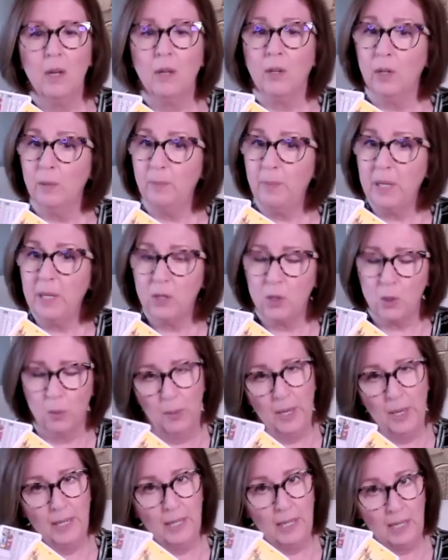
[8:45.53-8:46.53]
Could be a
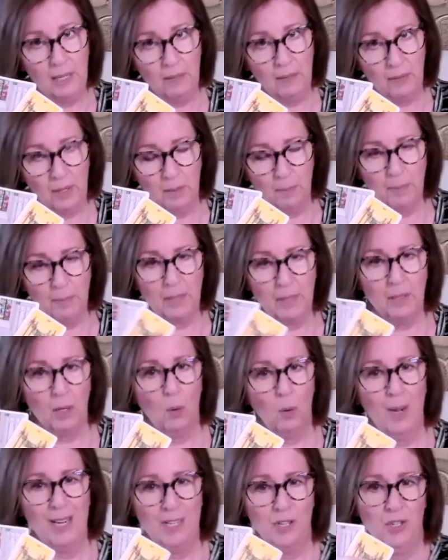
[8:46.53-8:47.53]
twin even. But the
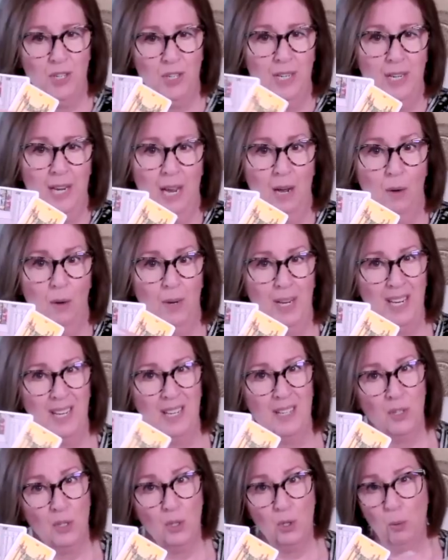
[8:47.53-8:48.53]
question now
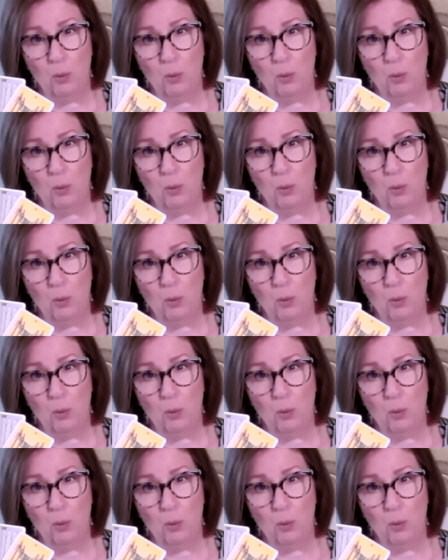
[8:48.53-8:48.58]
is,